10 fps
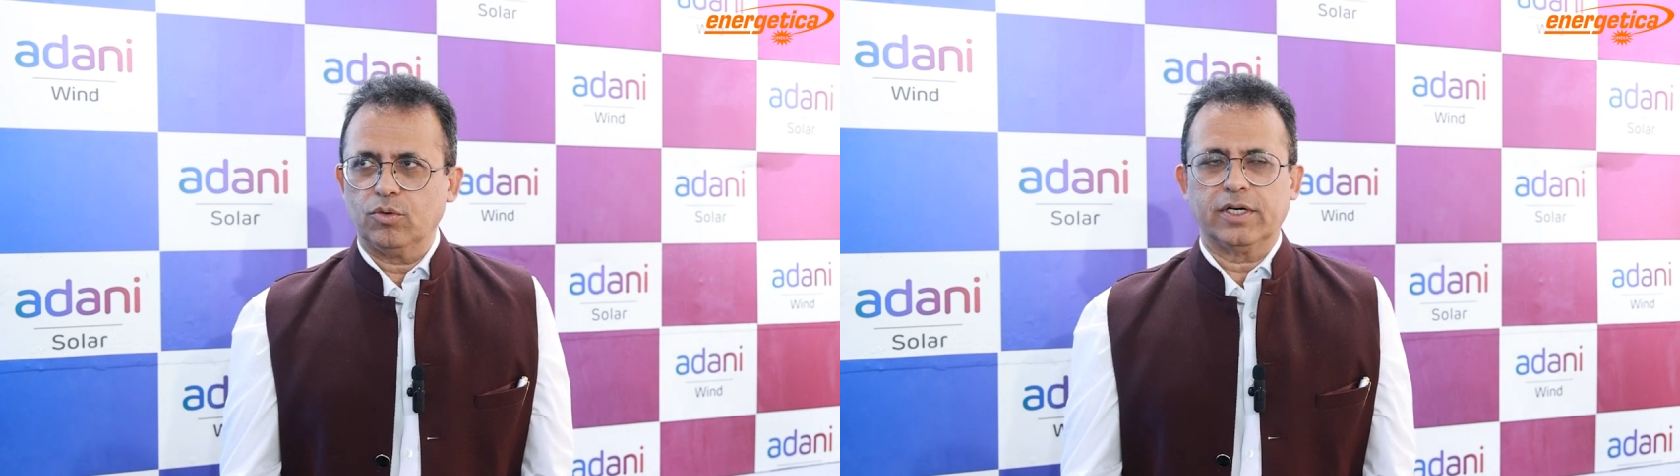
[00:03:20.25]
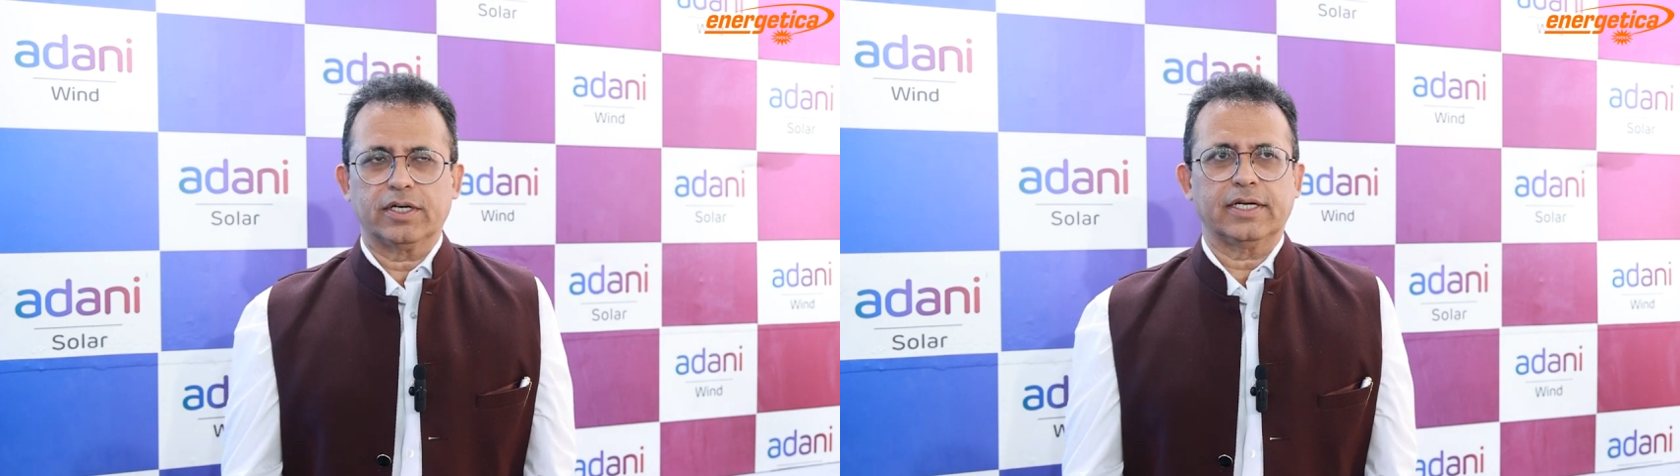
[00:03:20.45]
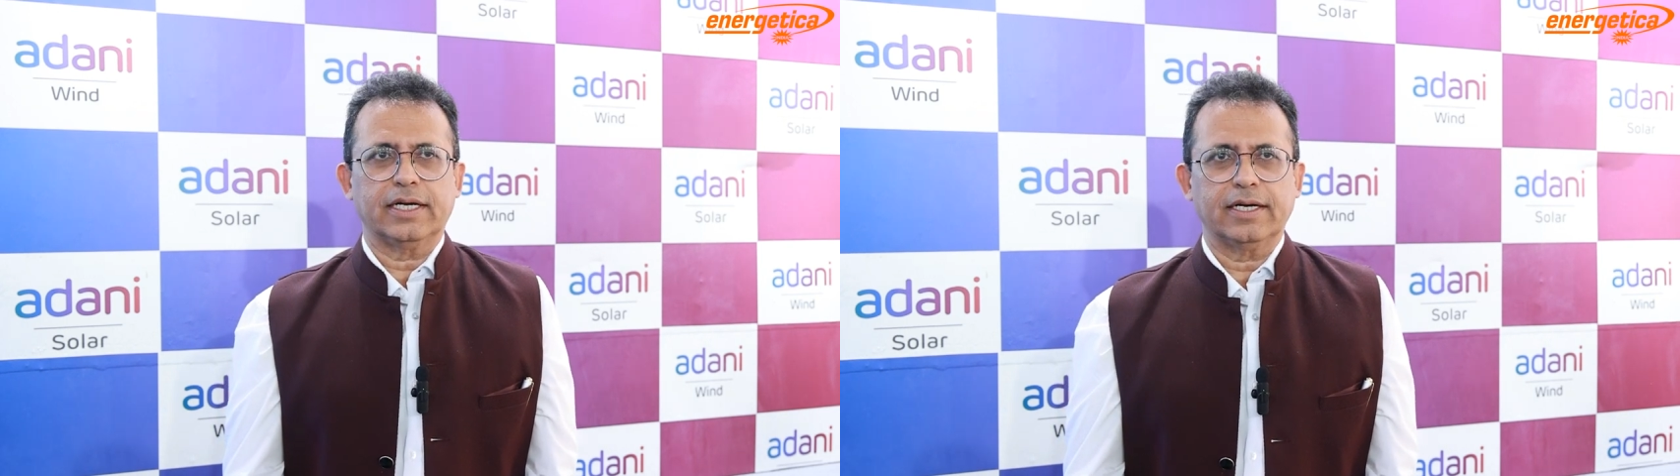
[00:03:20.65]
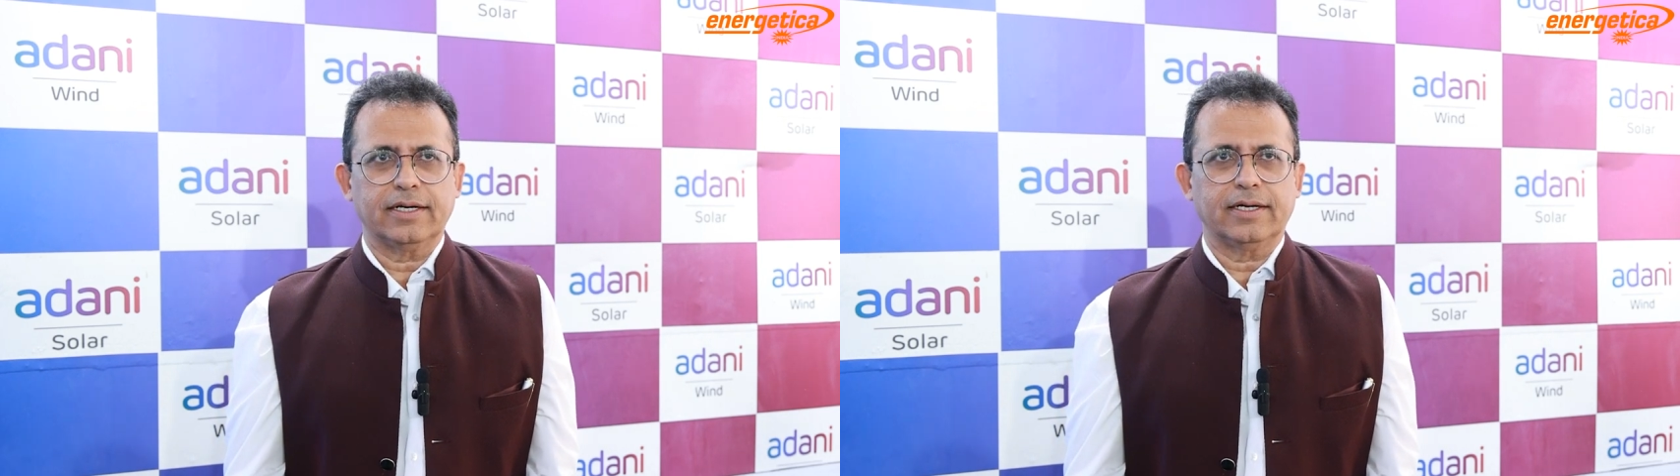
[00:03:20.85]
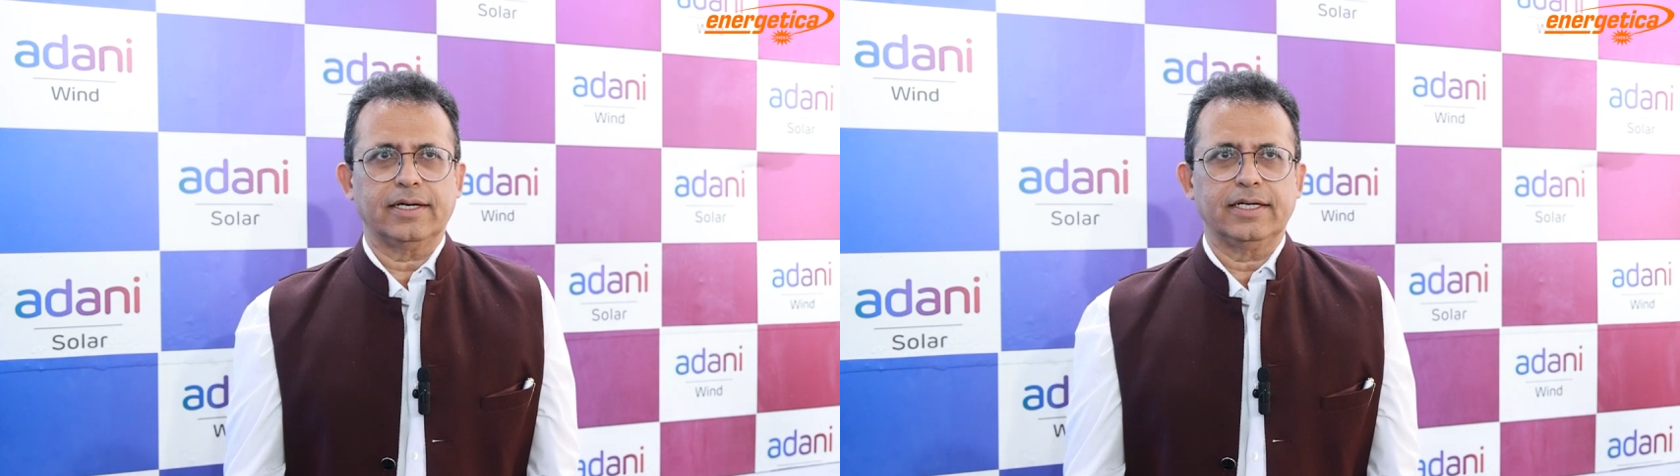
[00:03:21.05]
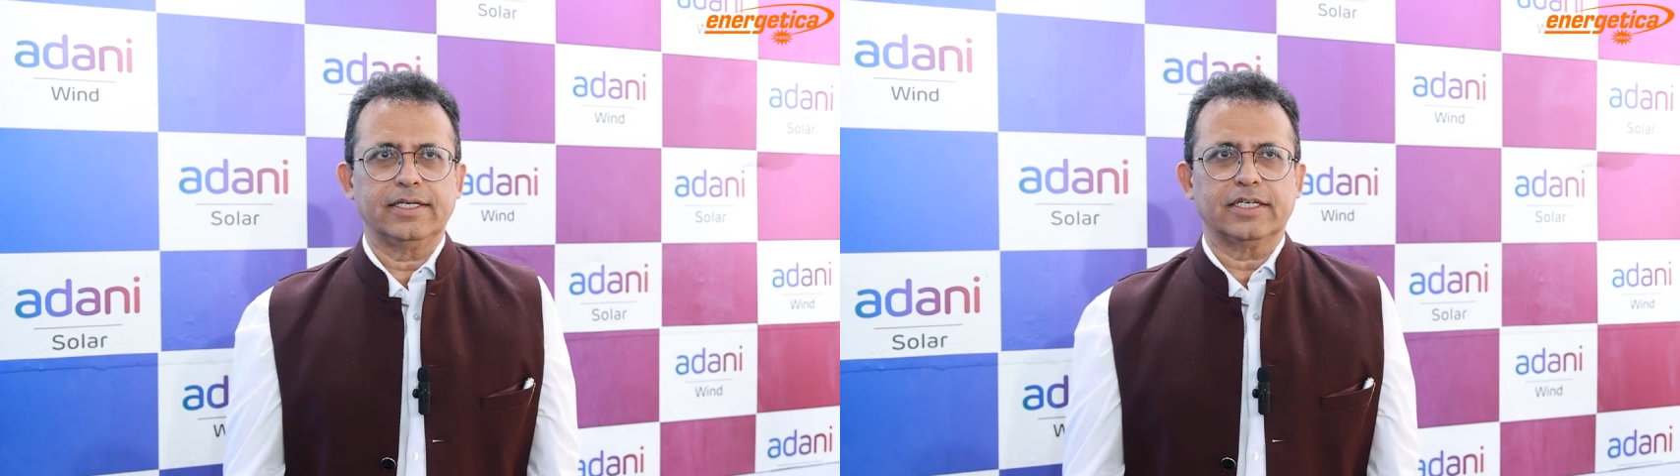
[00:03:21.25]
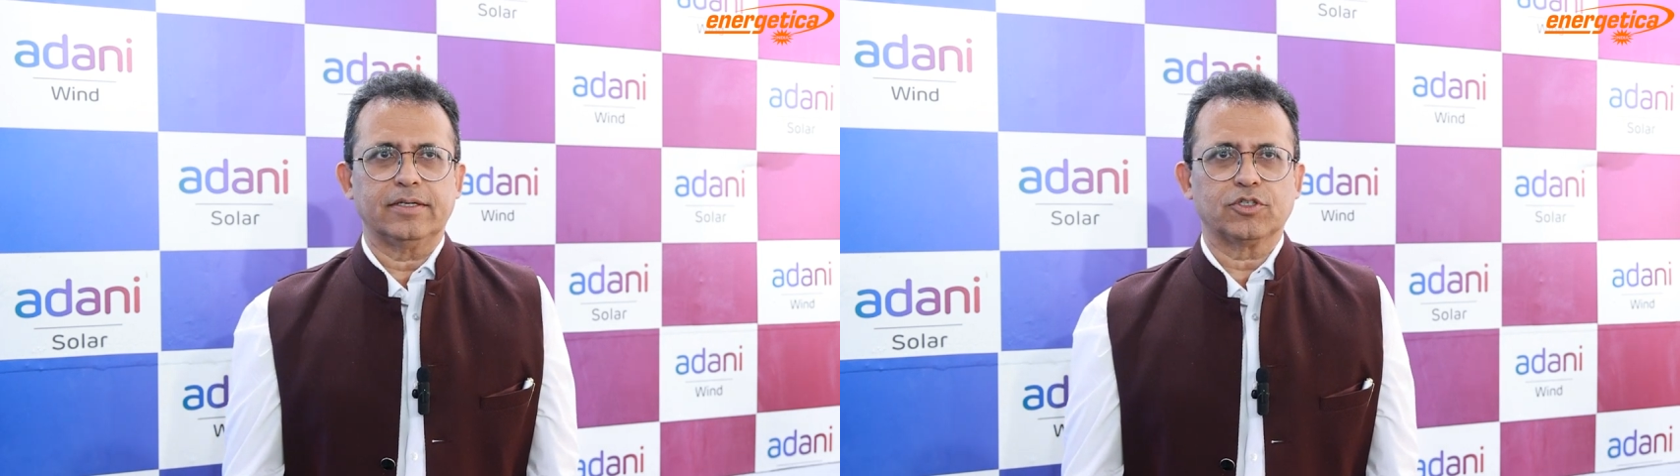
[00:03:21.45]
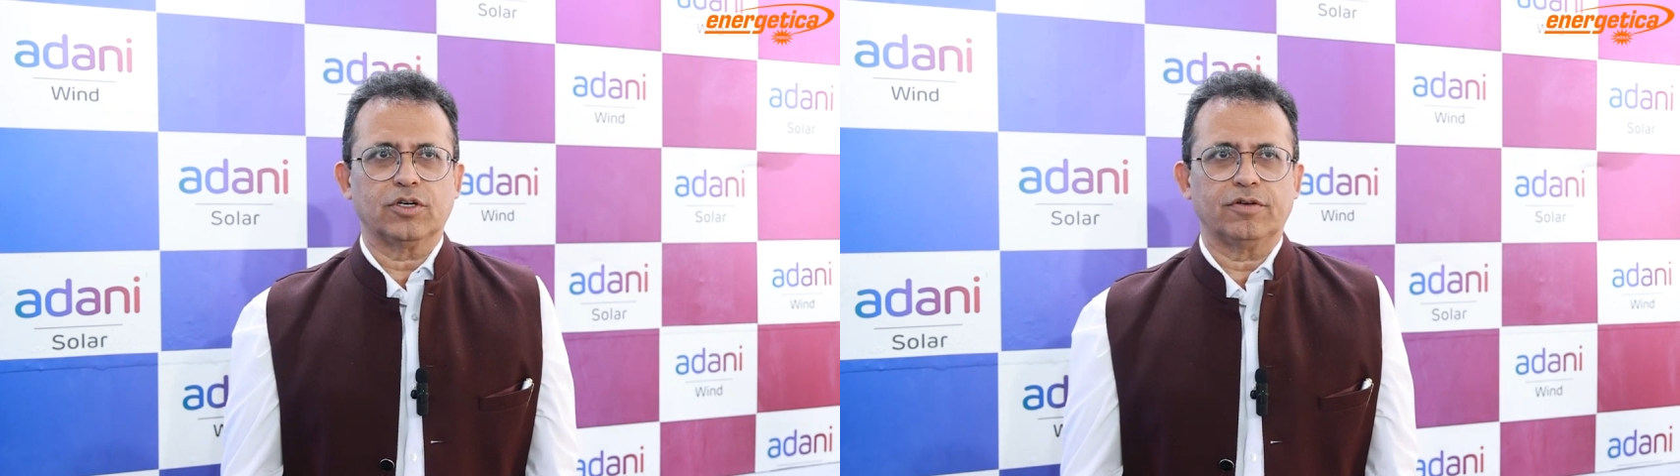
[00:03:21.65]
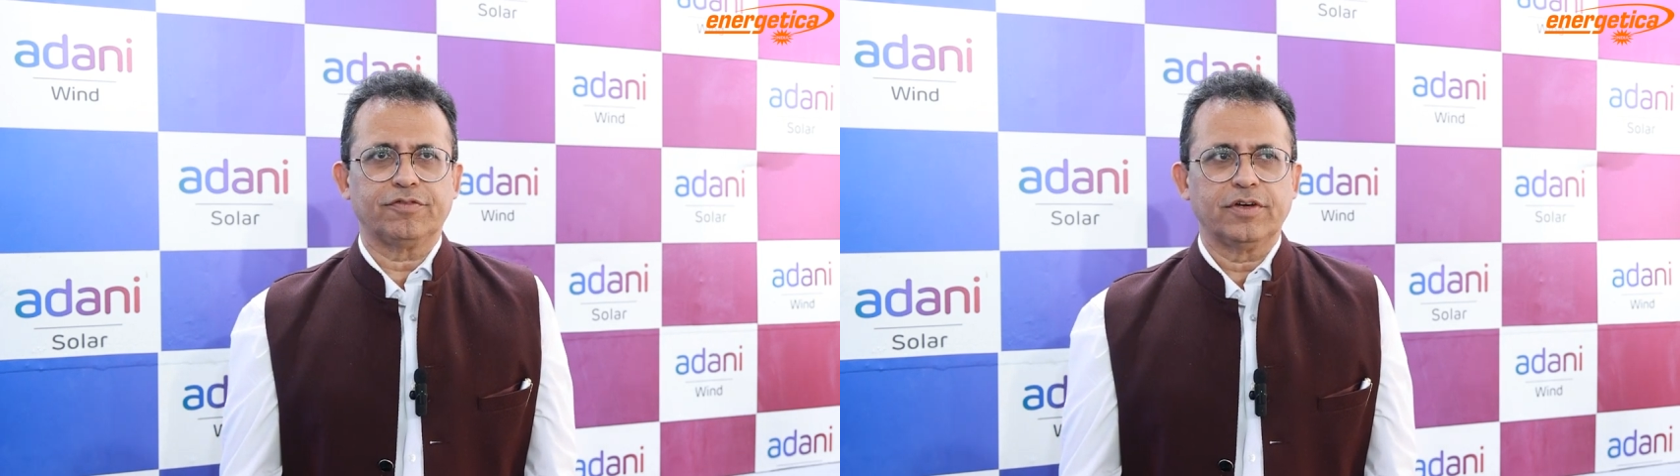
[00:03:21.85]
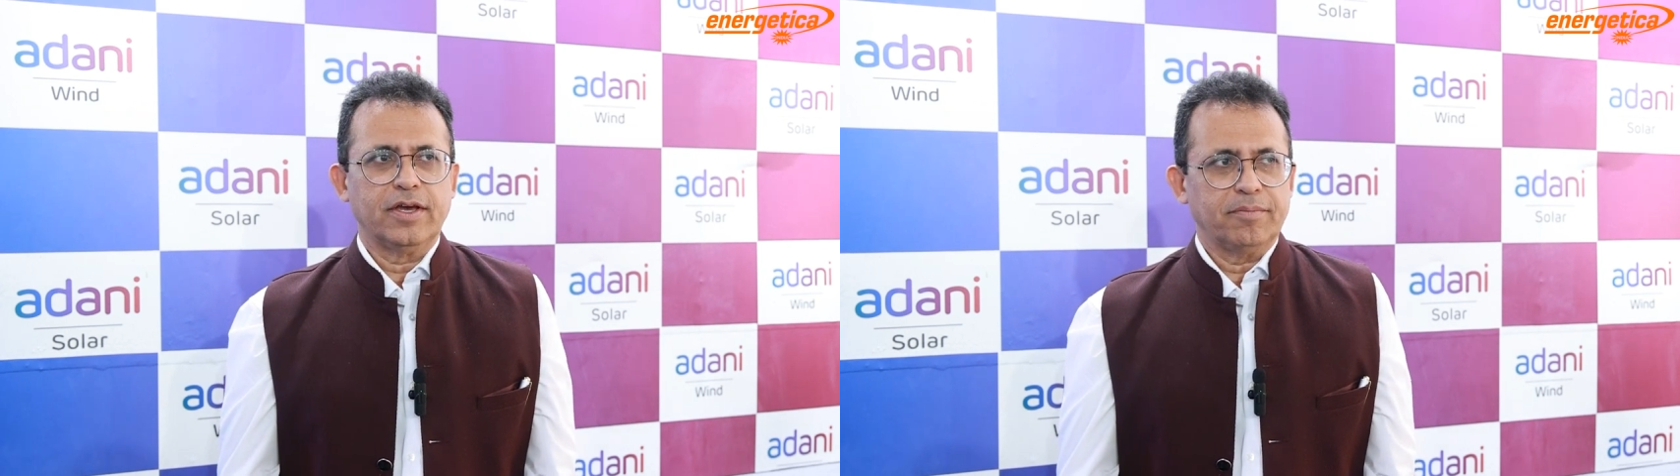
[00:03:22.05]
over in terms of